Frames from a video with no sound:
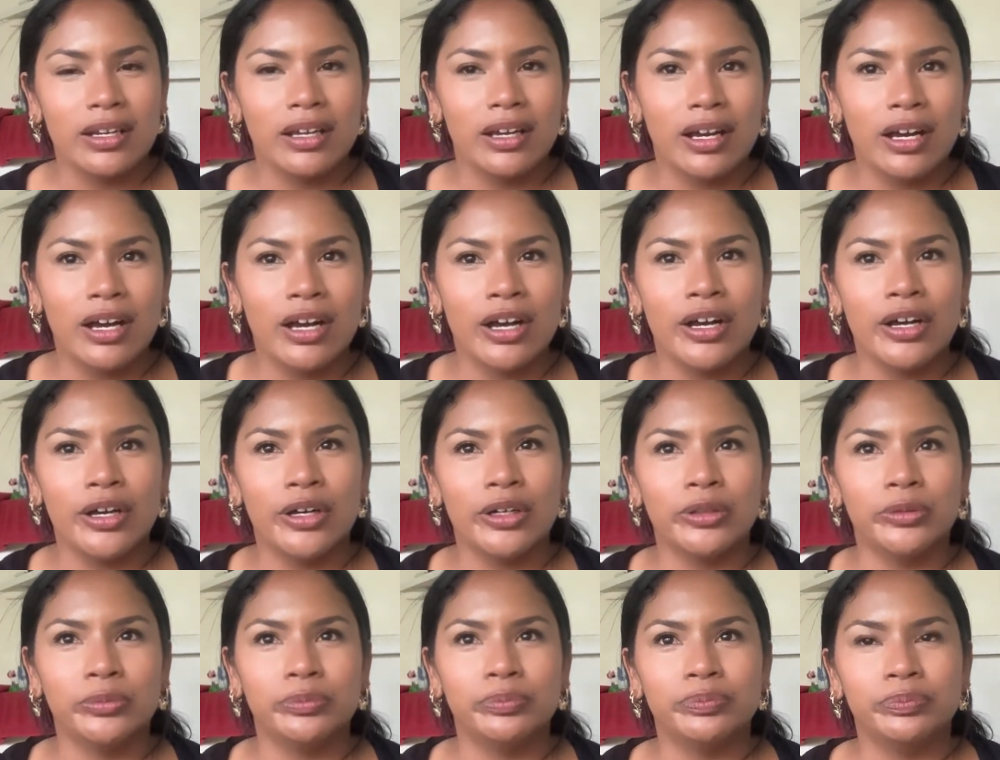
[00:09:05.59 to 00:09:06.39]

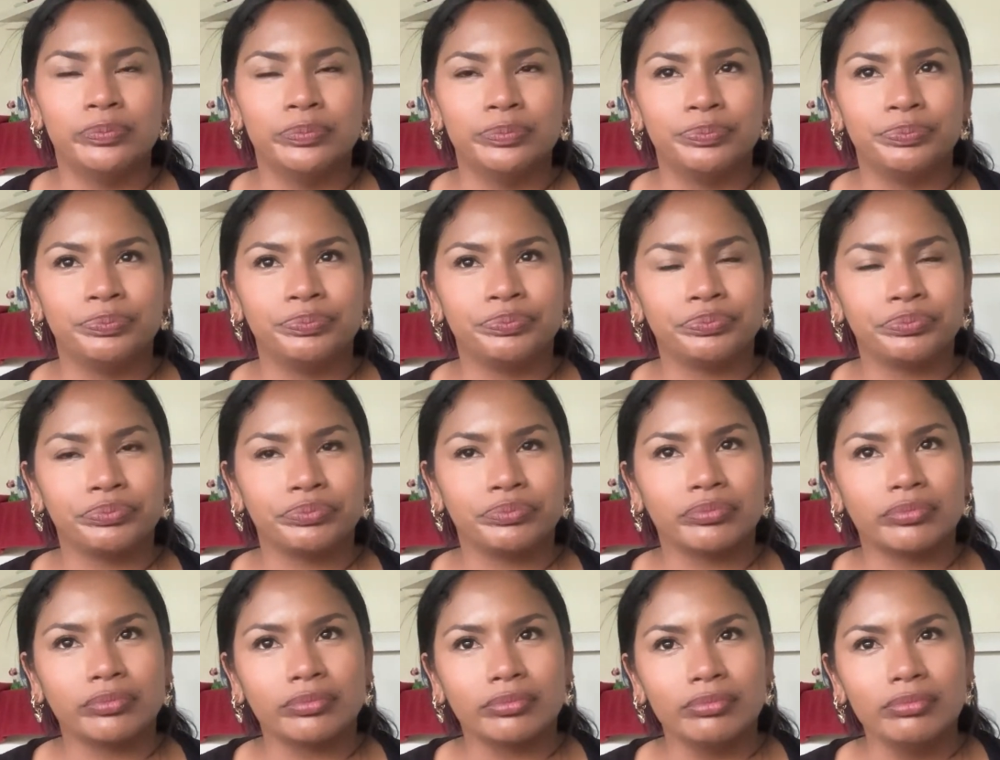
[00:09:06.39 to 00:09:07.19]
I
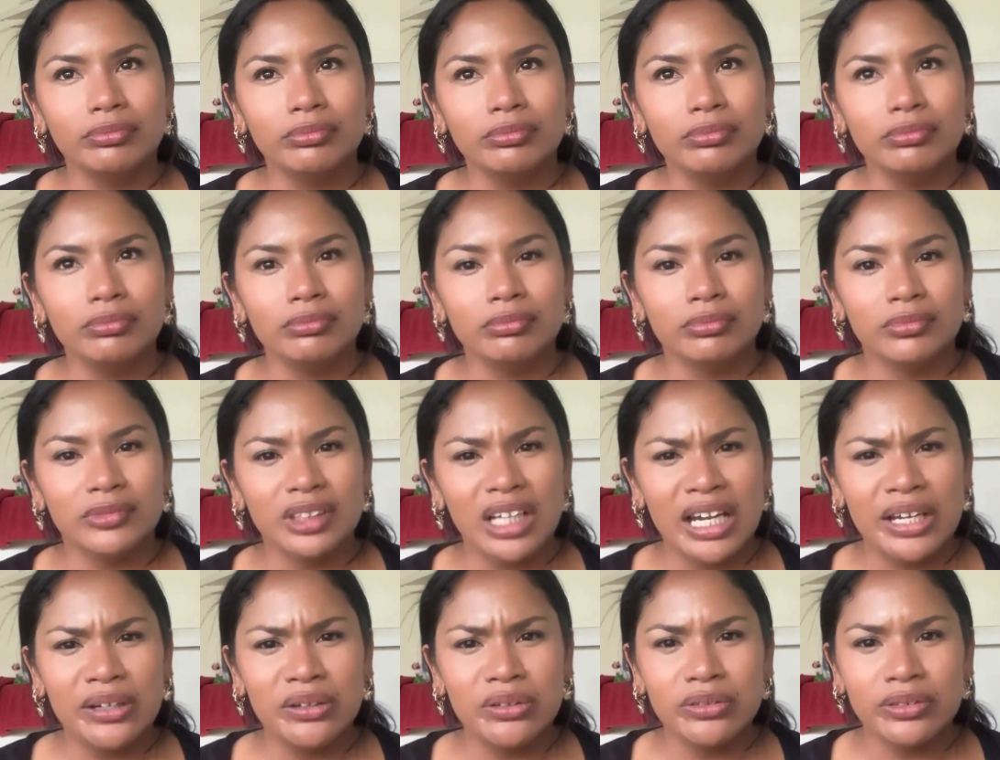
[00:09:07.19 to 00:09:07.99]

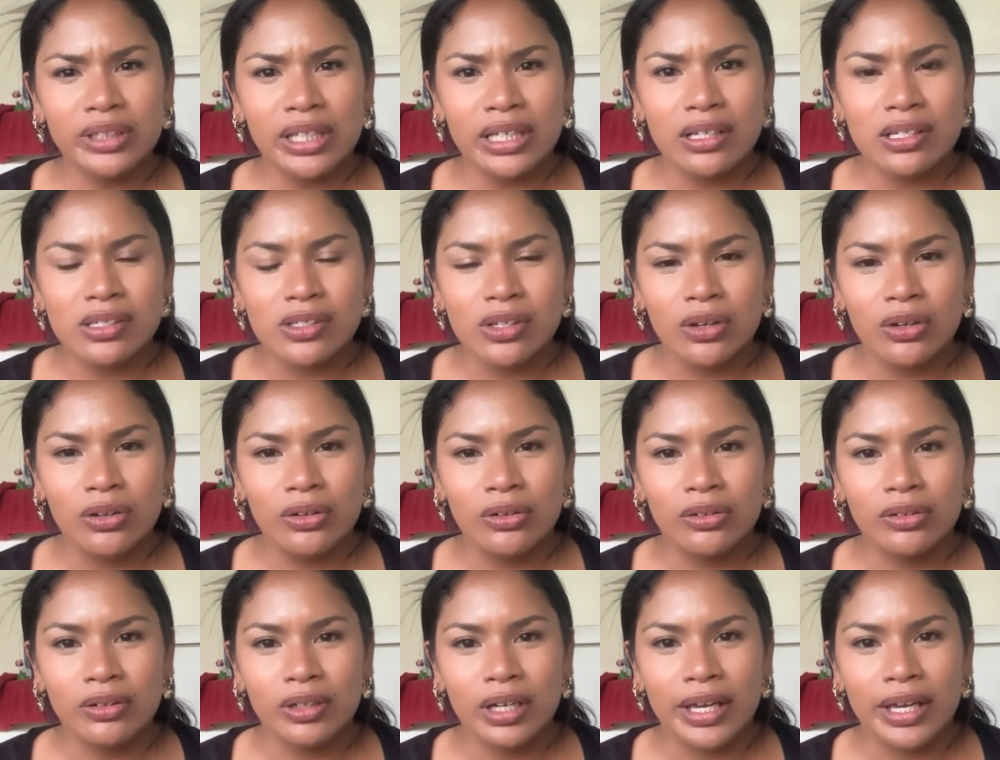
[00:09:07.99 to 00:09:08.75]
don't think so.